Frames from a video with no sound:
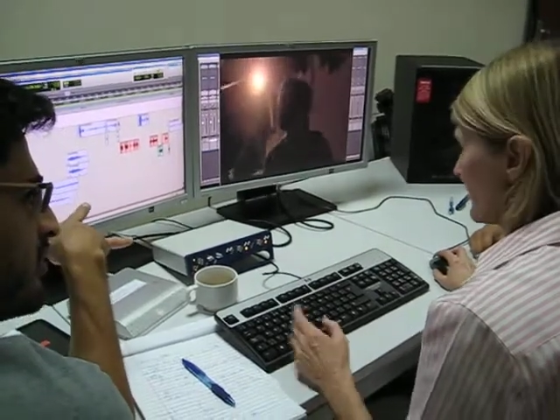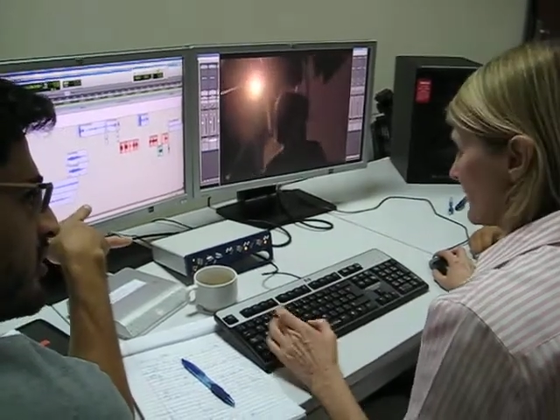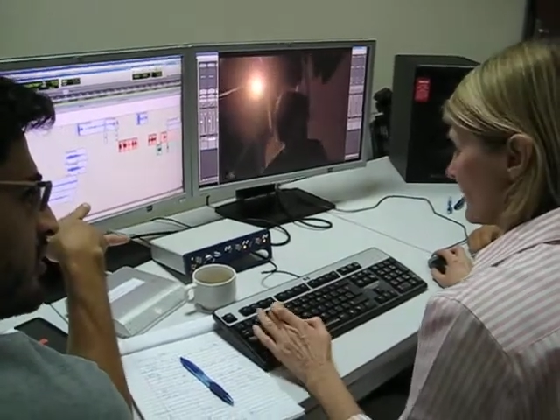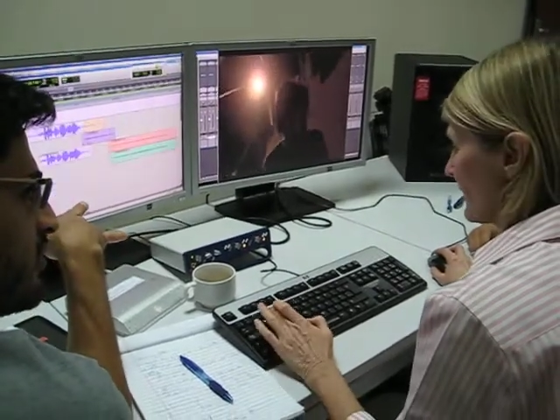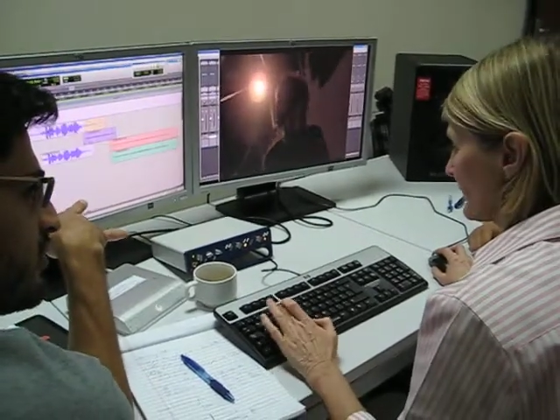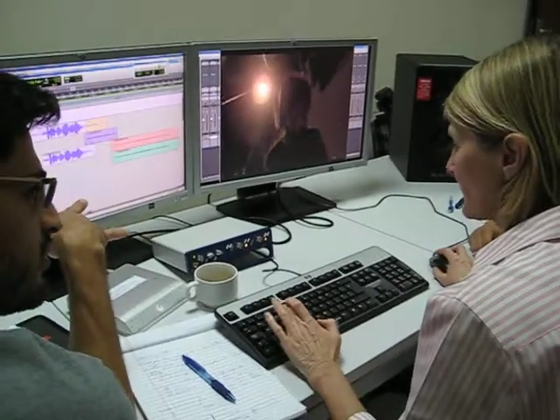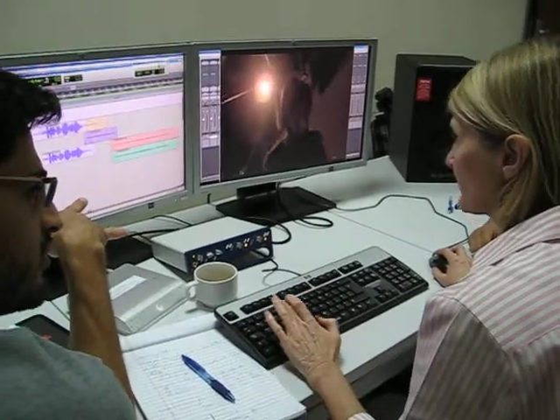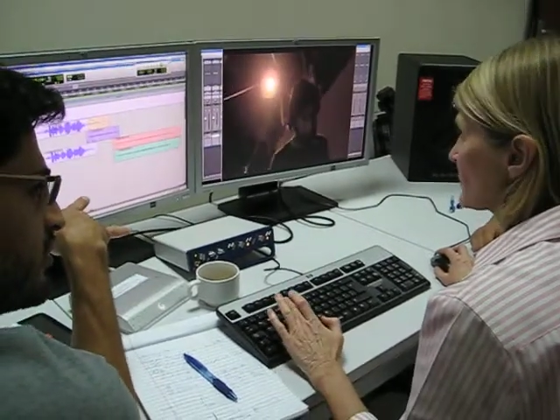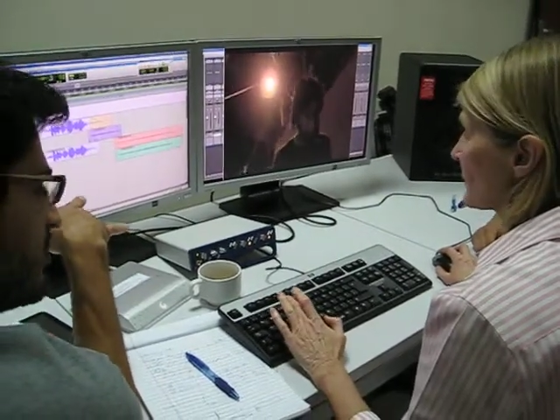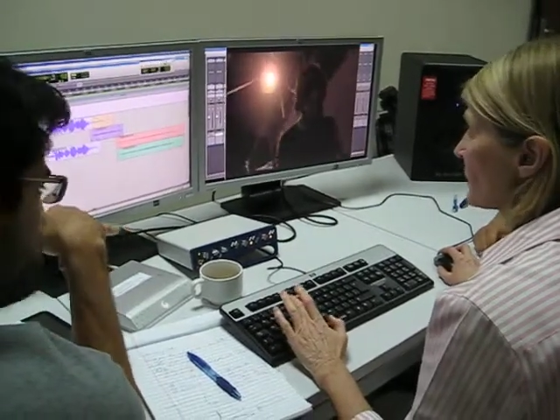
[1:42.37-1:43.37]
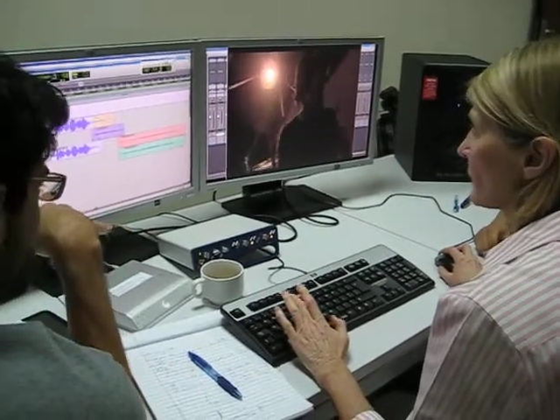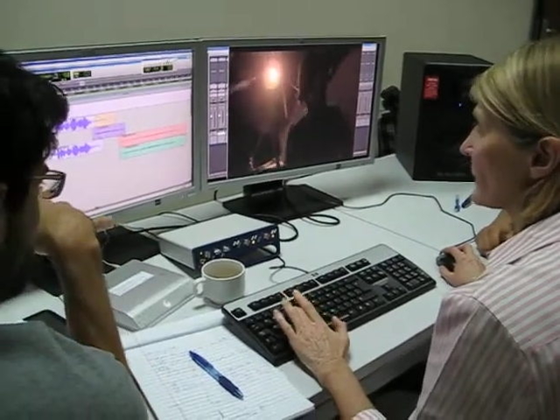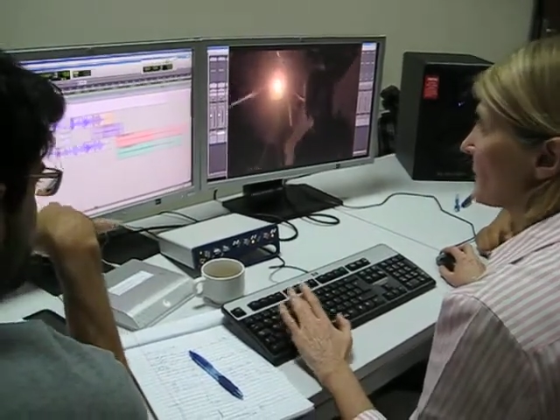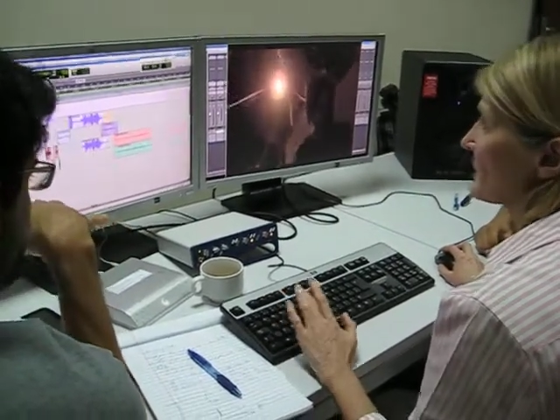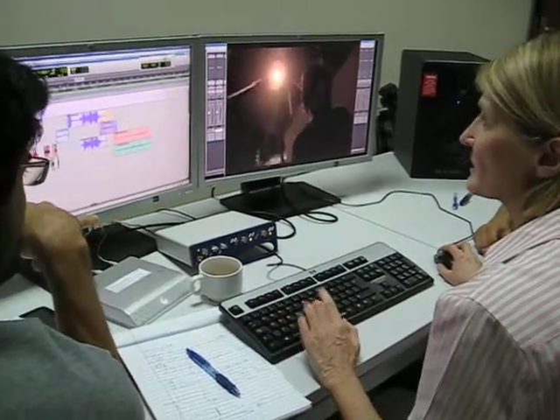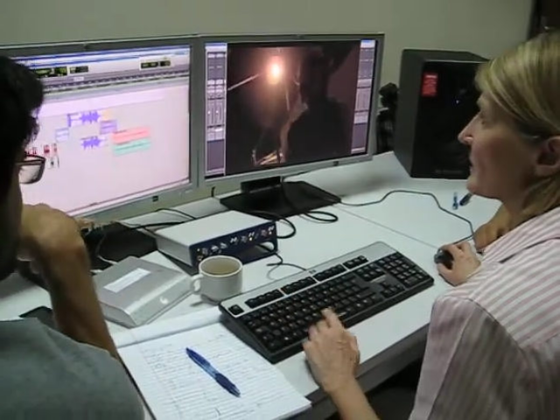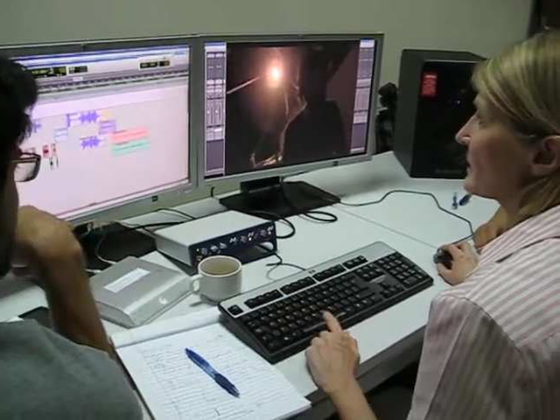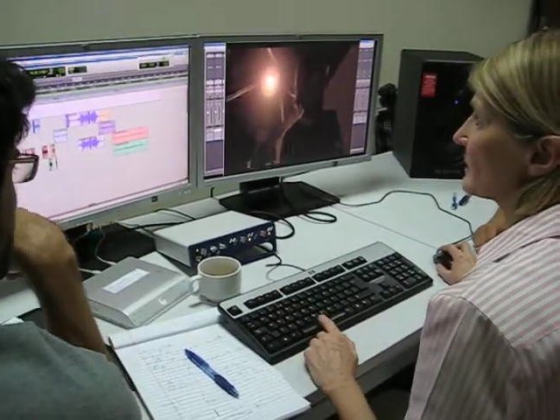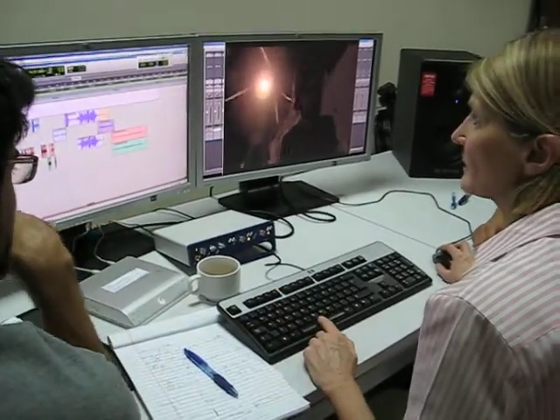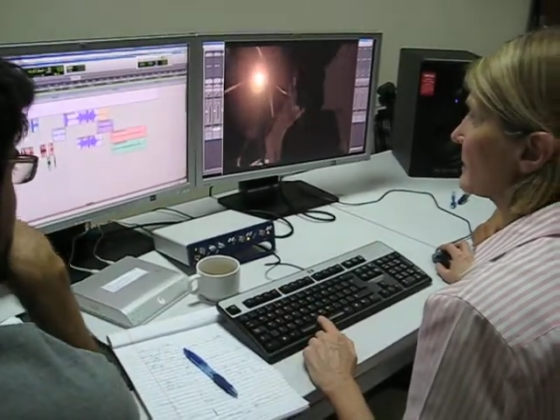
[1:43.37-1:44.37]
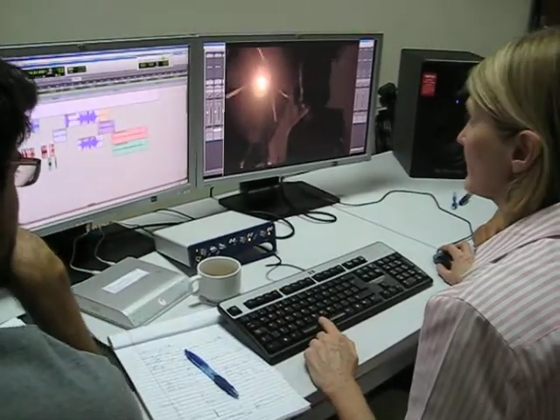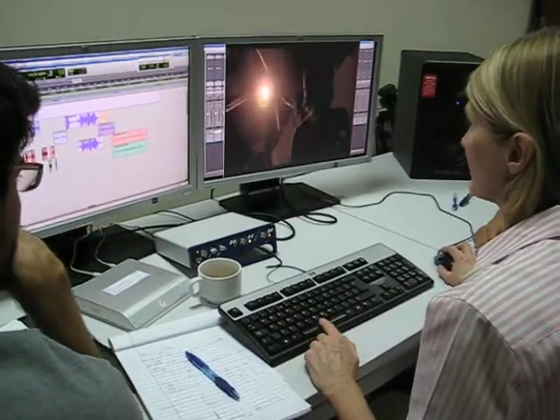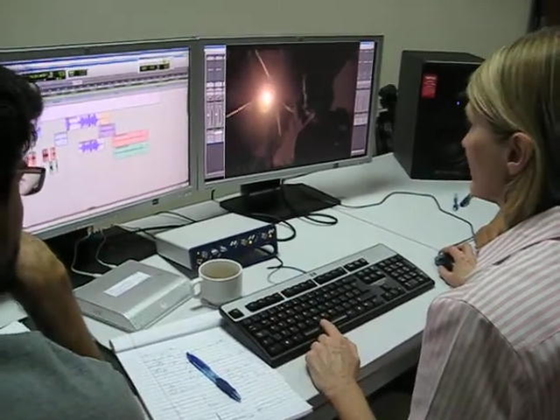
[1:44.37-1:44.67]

things? I think so. I mean, that